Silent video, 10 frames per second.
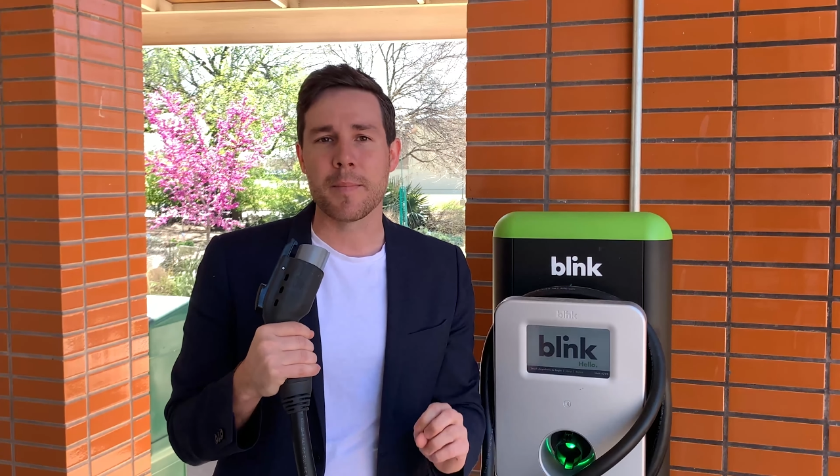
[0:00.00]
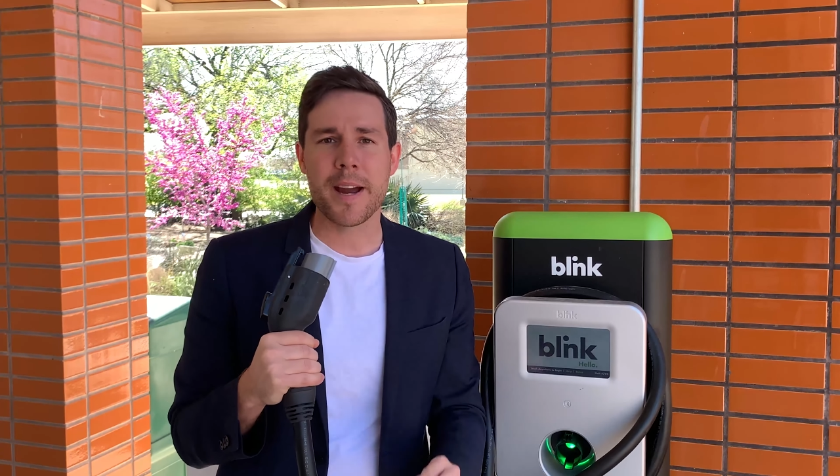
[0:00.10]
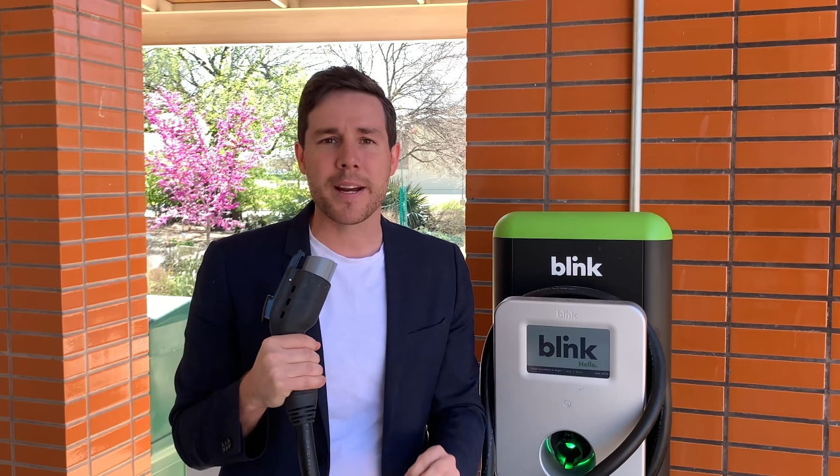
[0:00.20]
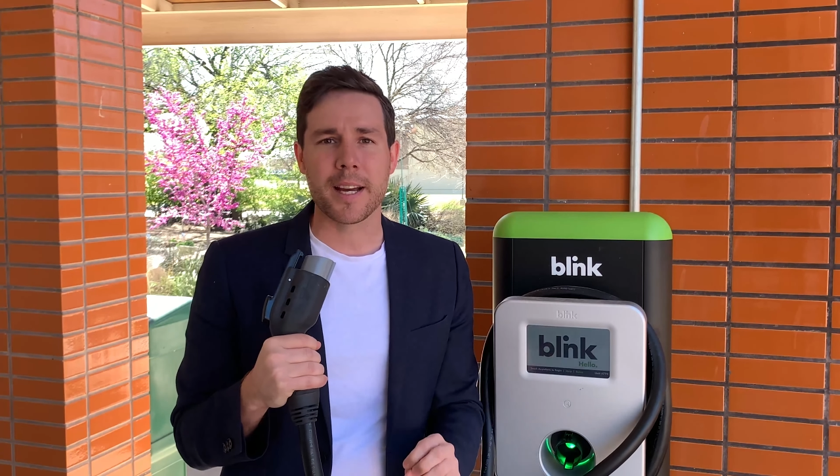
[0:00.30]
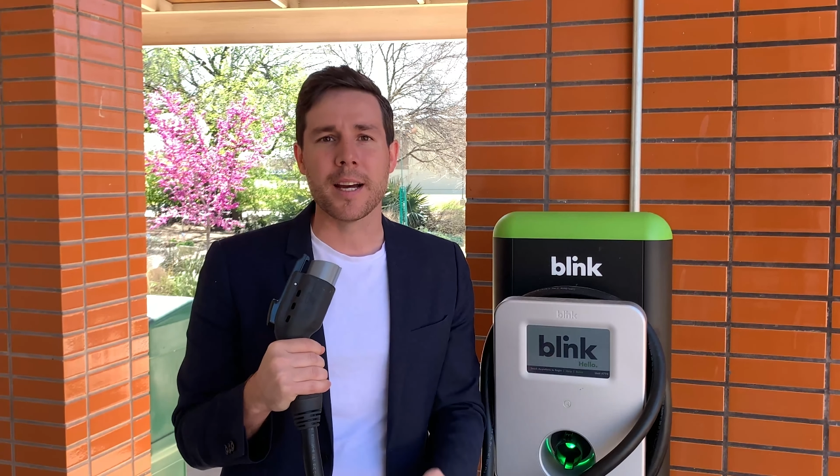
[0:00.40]

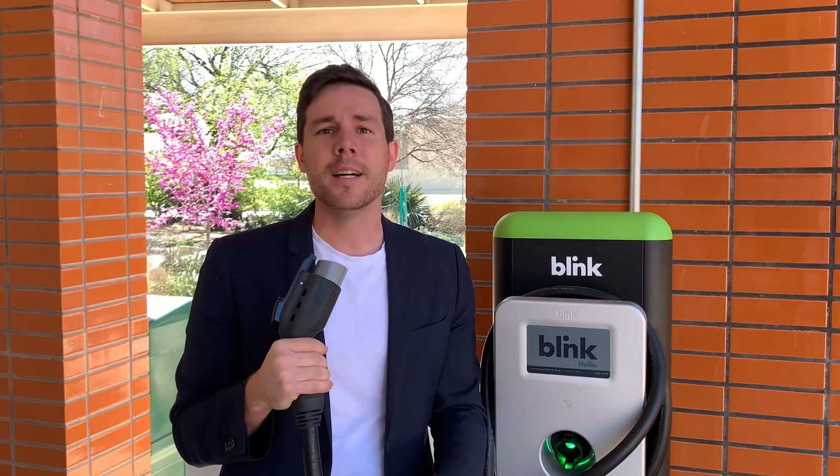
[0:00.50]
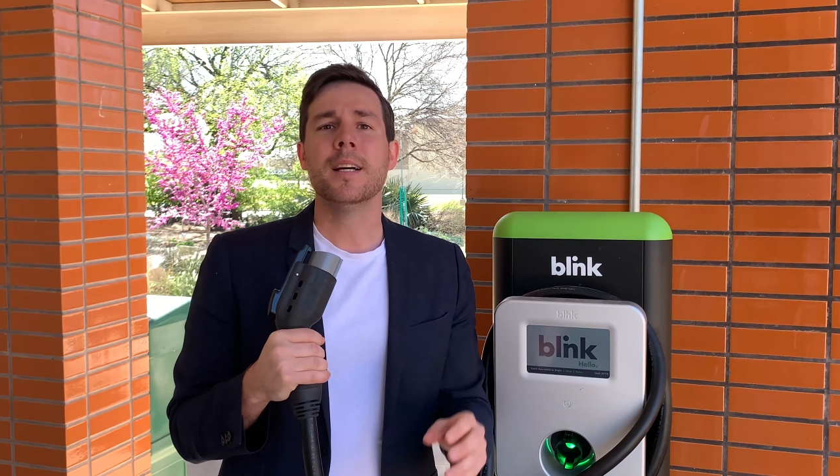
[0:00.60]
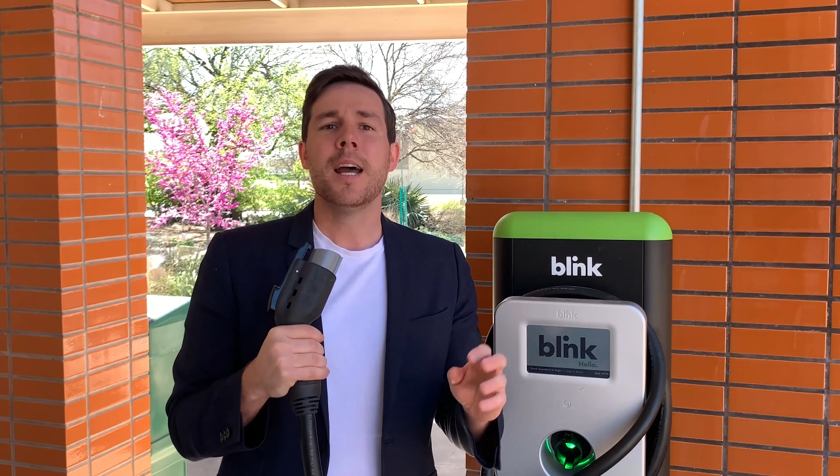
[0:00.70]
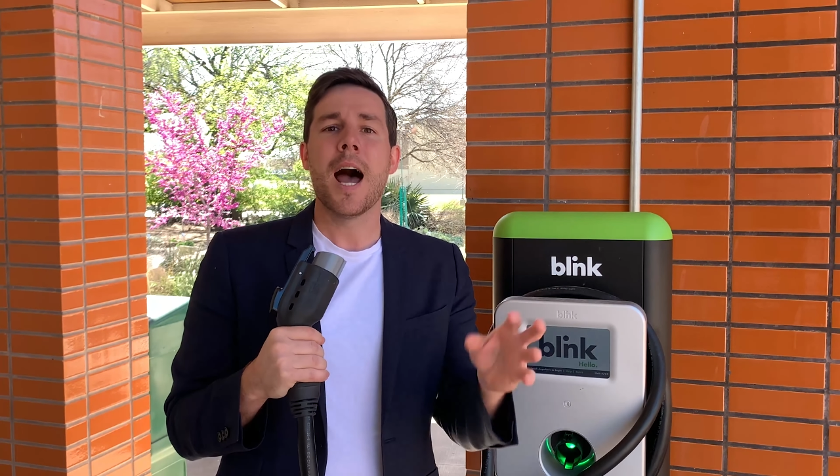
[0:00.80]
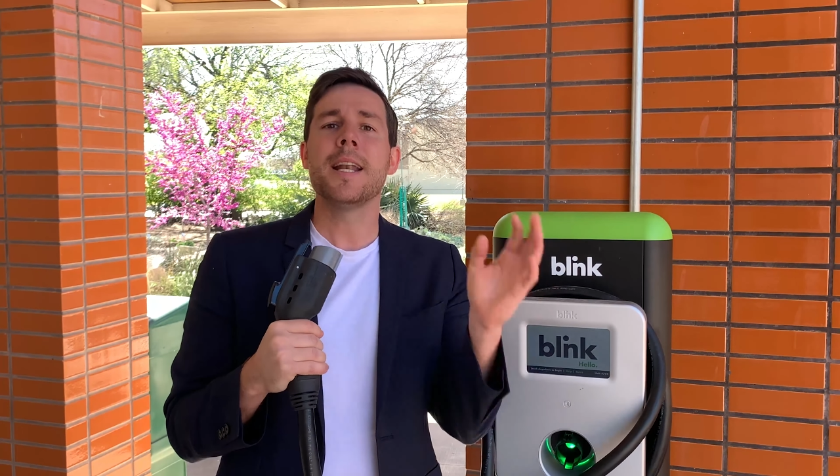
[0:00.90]
America
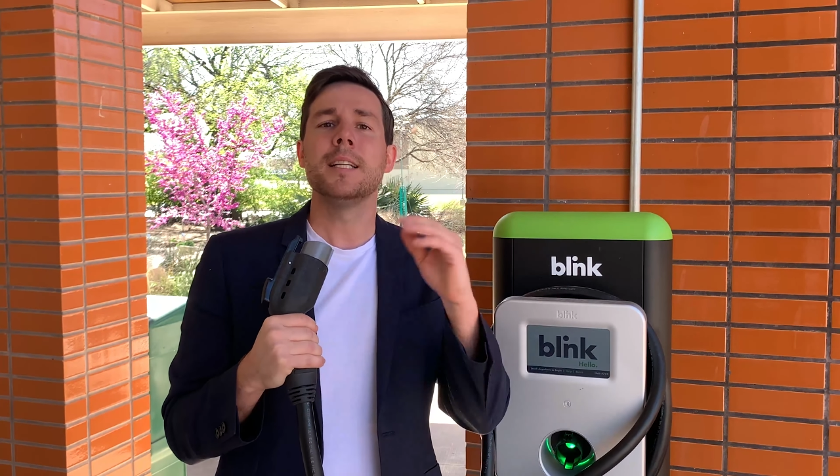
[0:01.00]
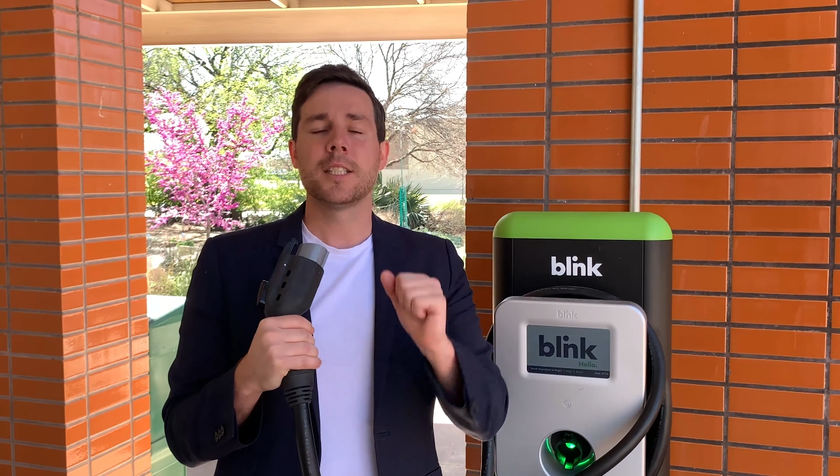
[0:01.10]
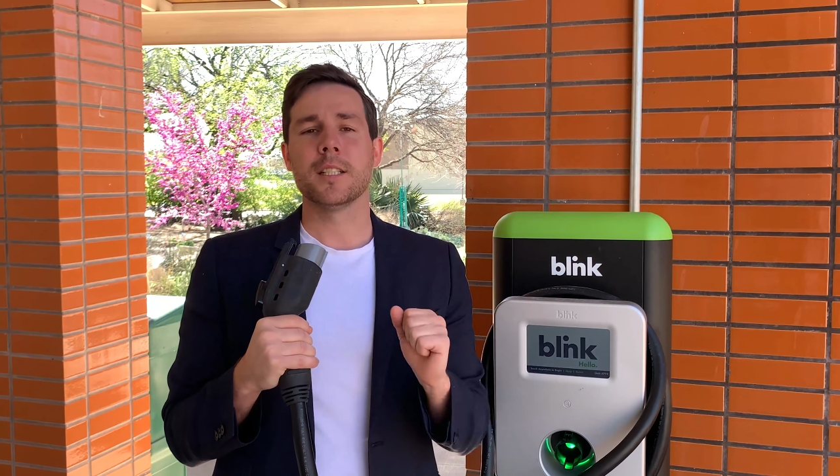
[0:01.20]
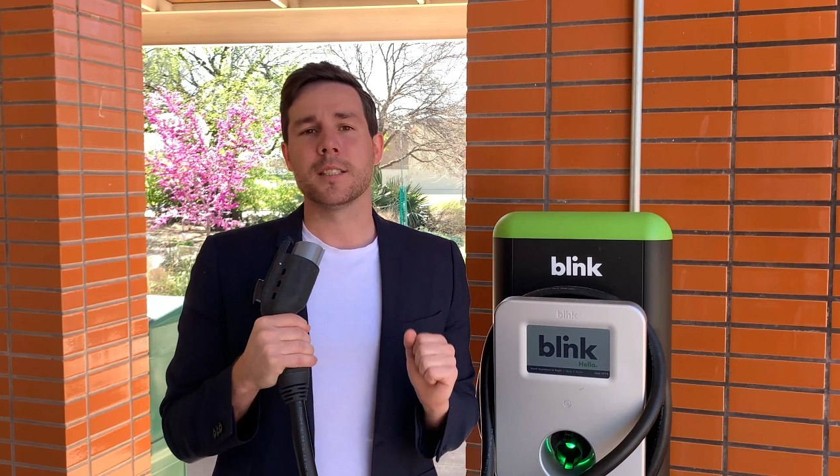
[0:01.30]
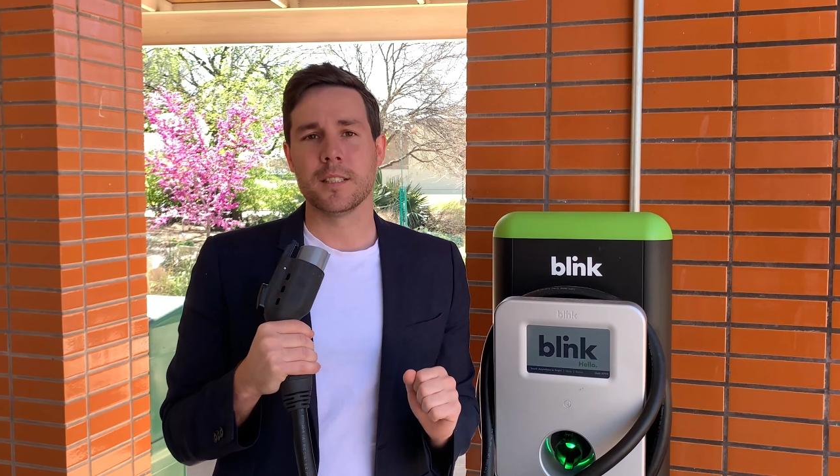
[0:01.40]
and
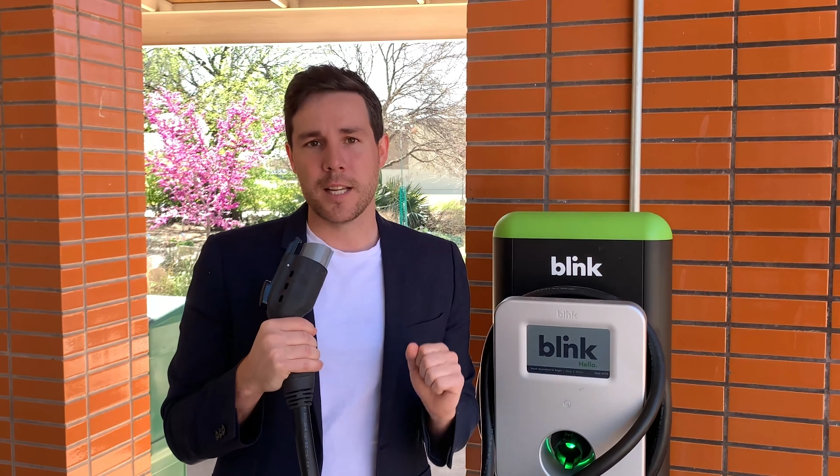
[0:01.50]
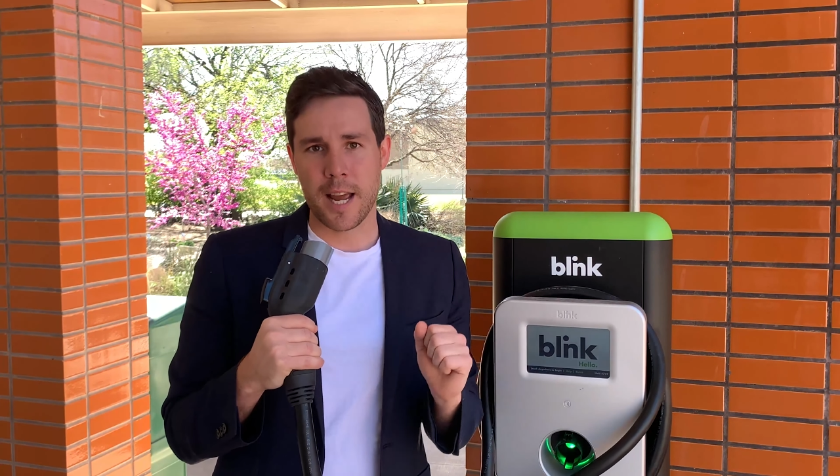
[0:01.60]
into the